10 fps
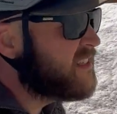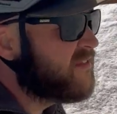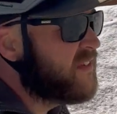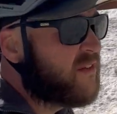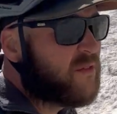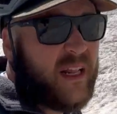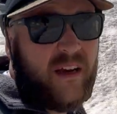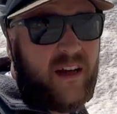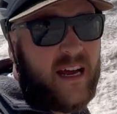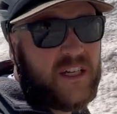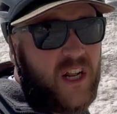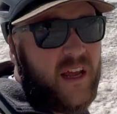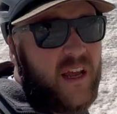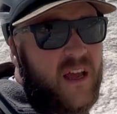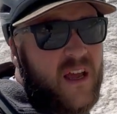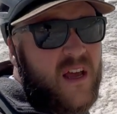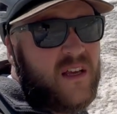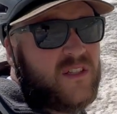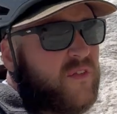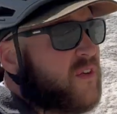are feeling really good actually.
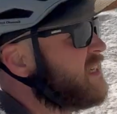So for a